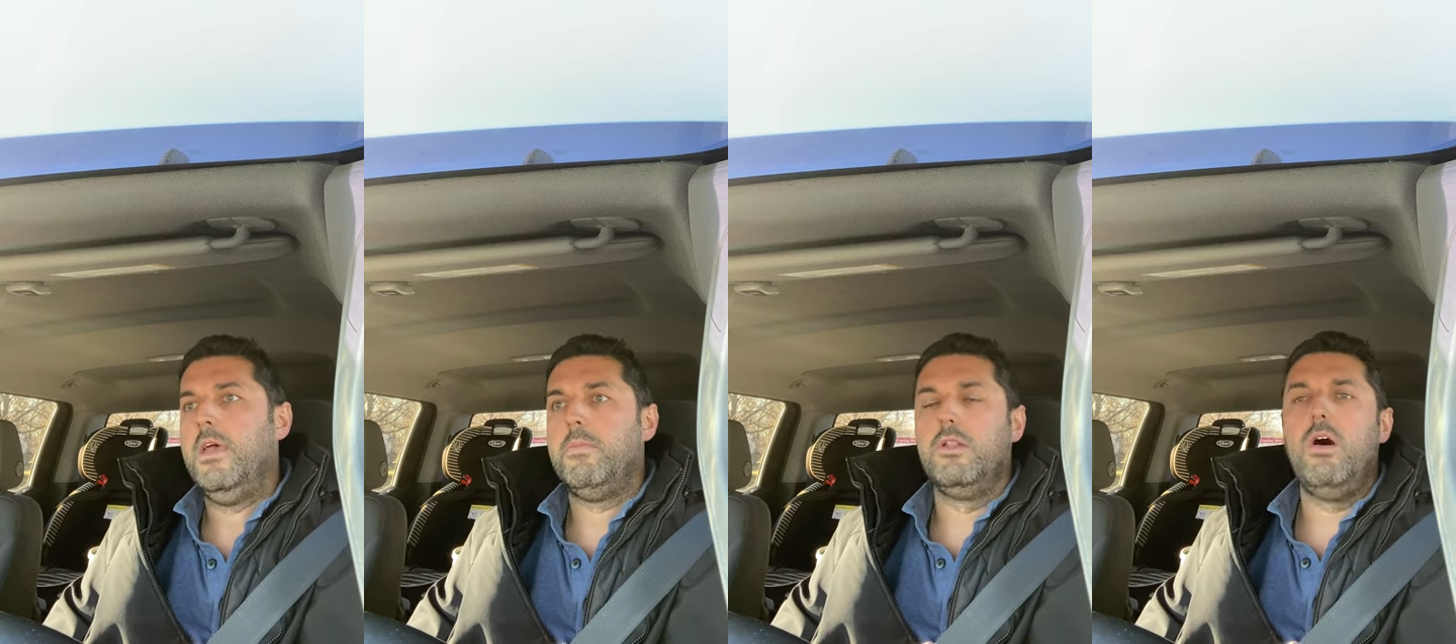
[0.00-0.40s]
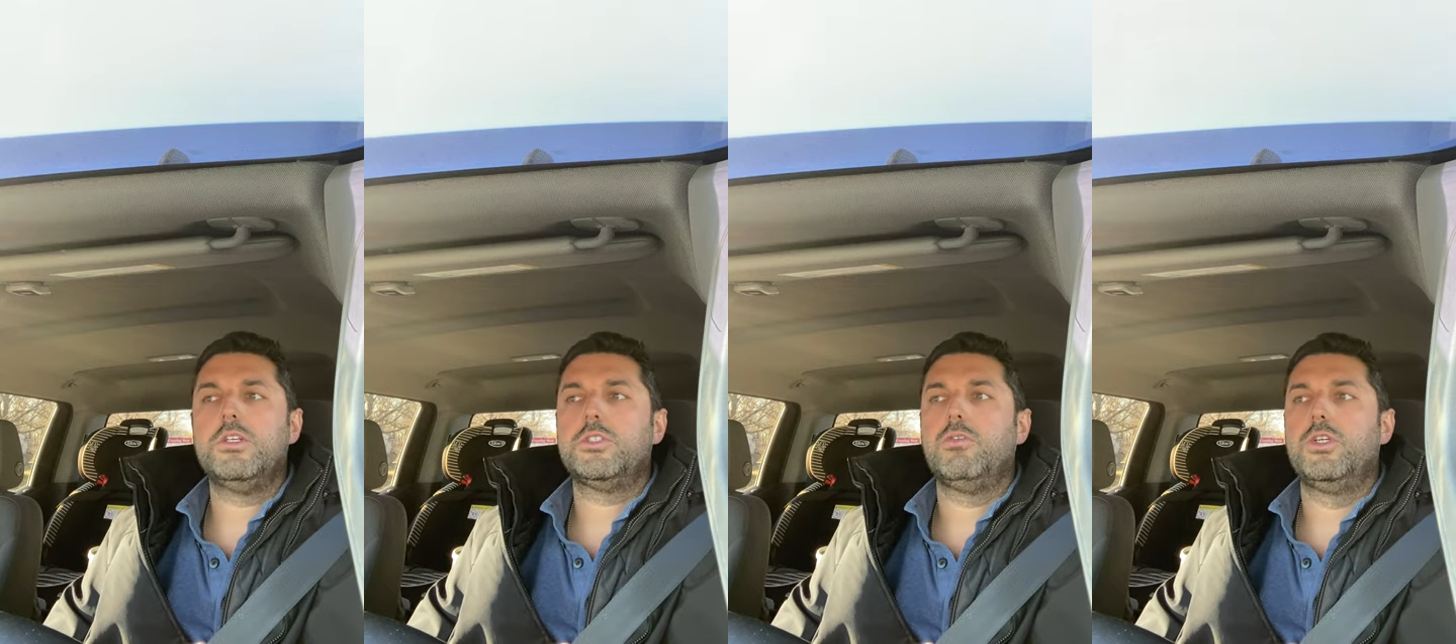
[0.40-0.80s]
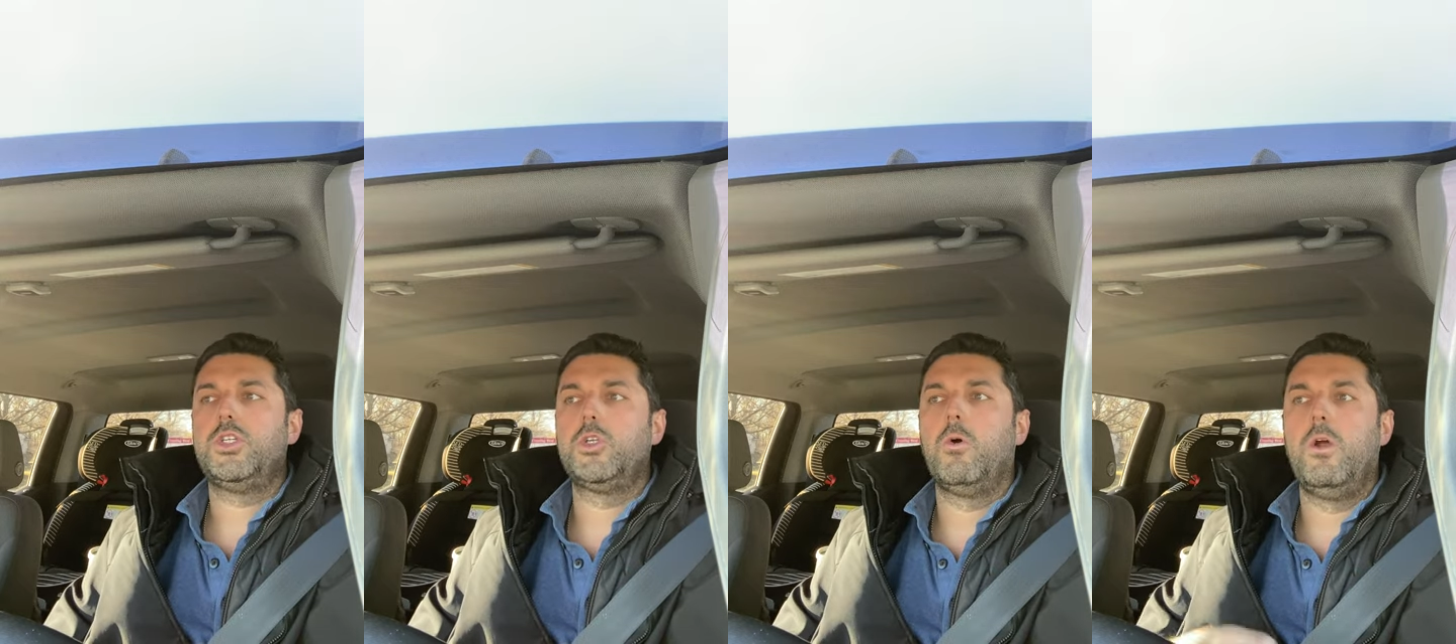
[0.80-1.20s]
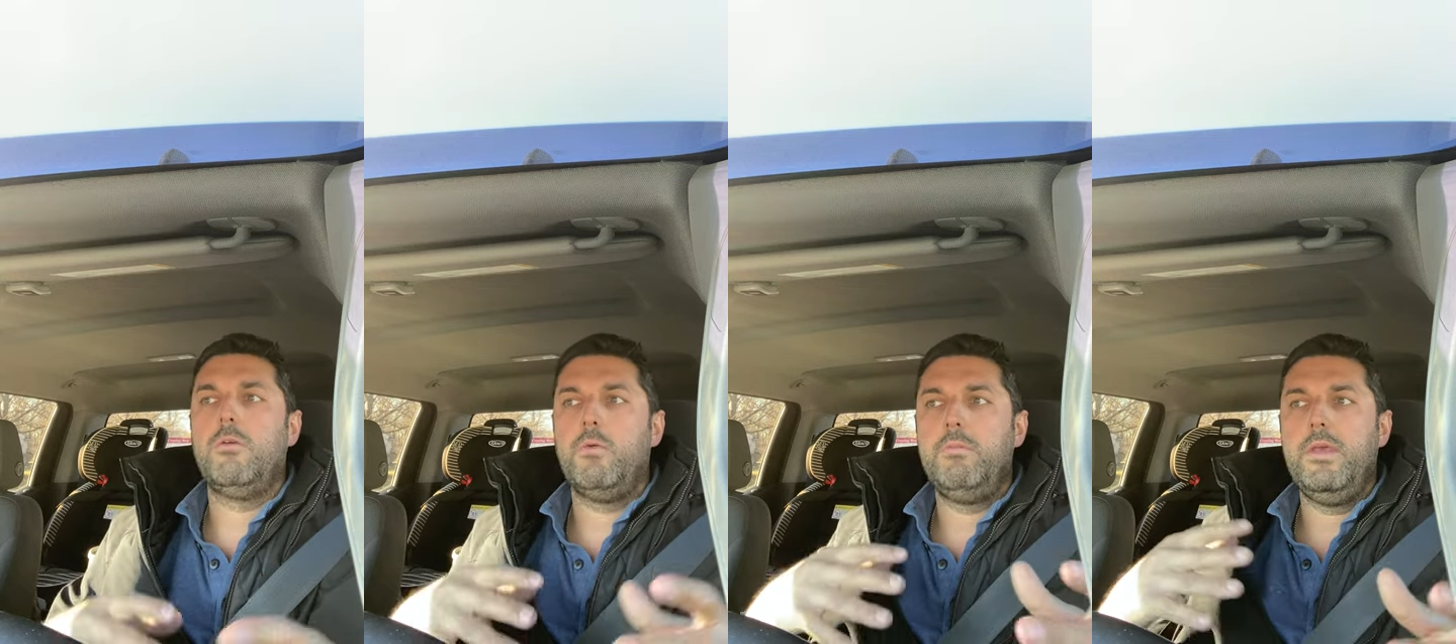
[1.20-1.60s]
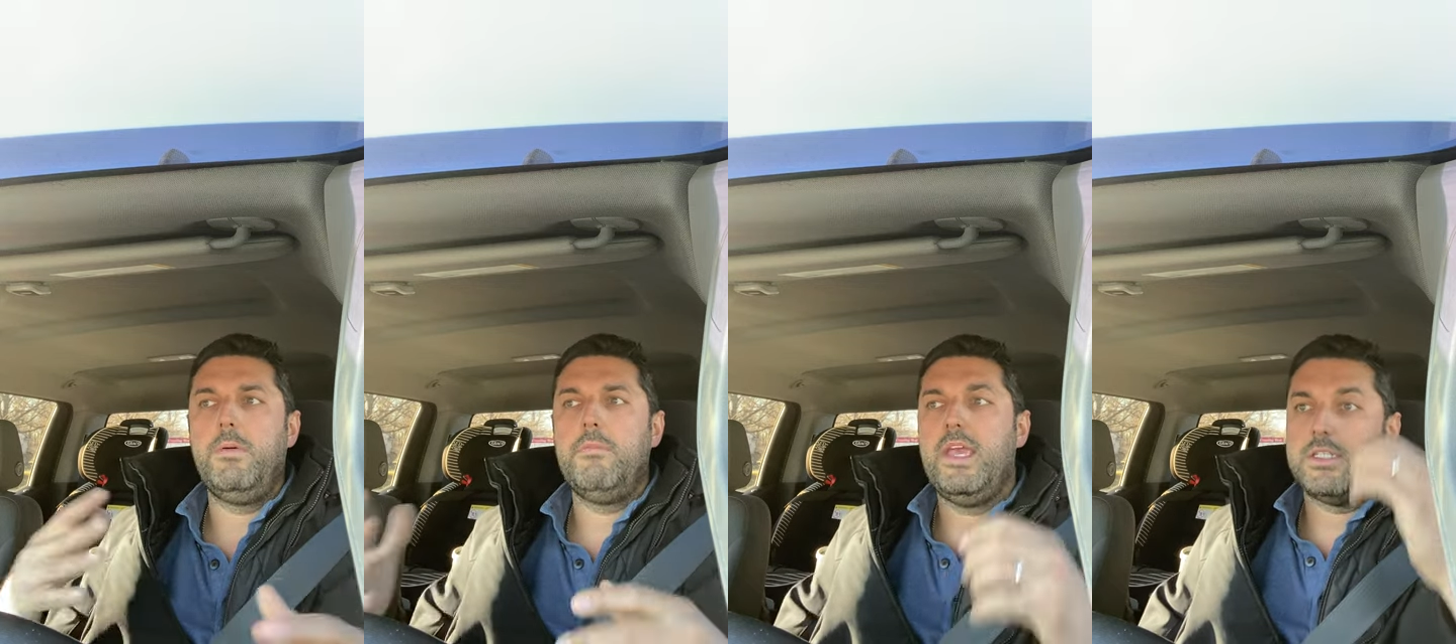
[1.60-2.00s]
But long story short, when
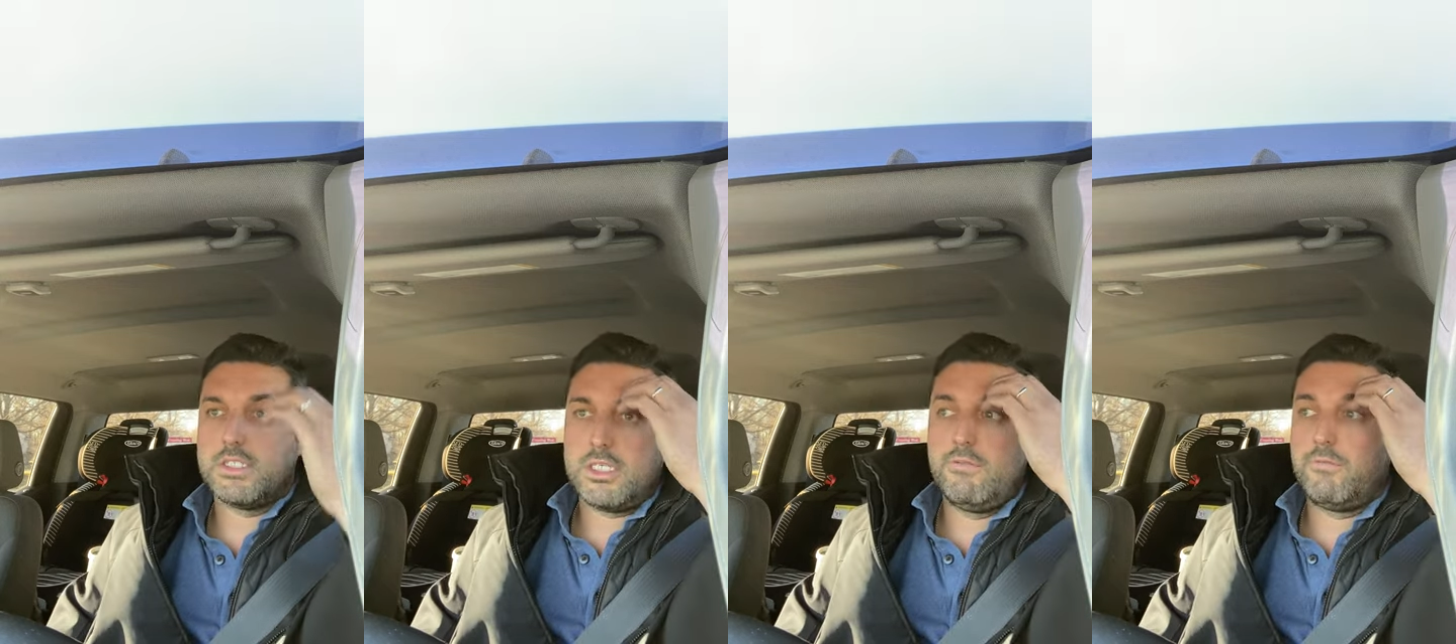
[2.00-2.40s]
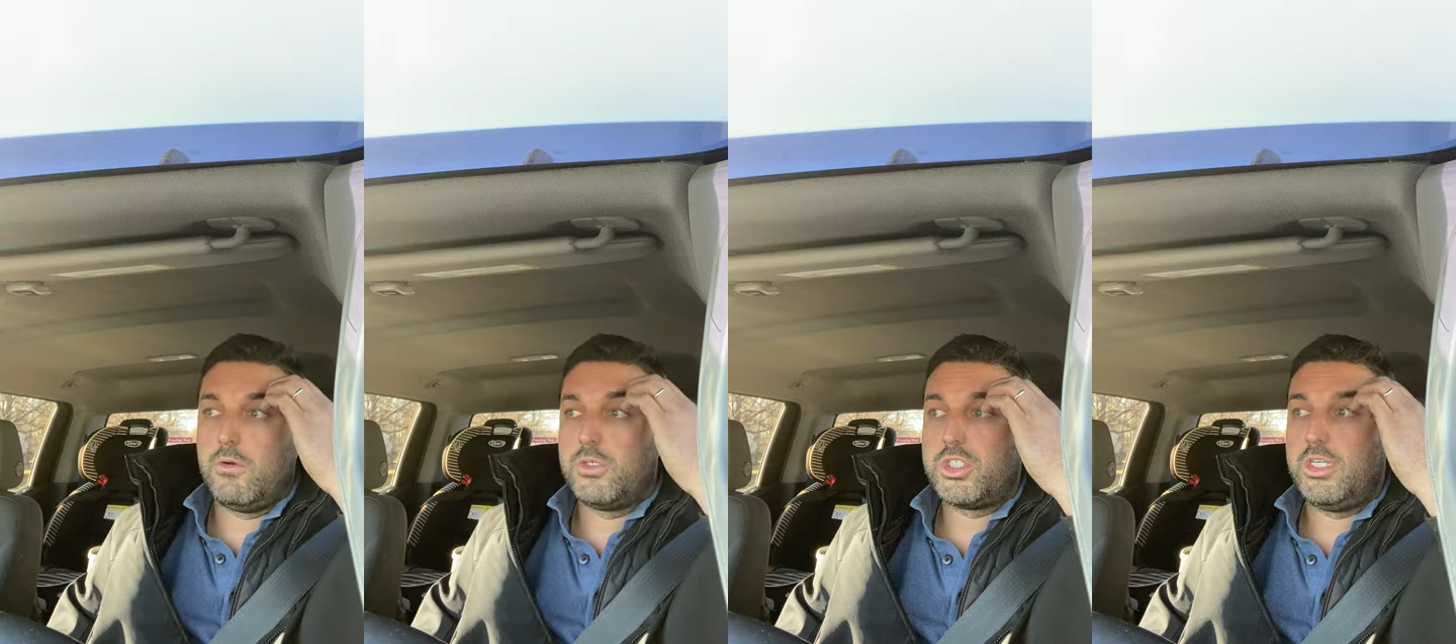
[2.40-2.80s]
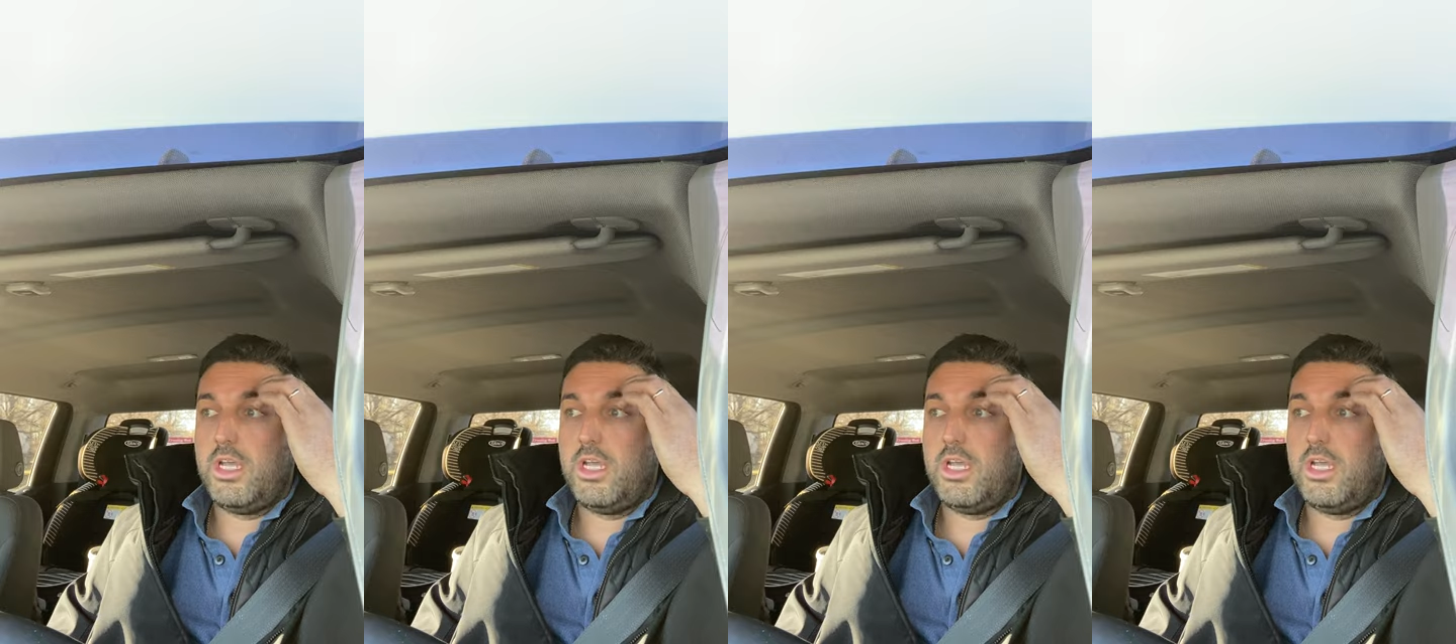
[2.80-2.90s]
people make this conversion,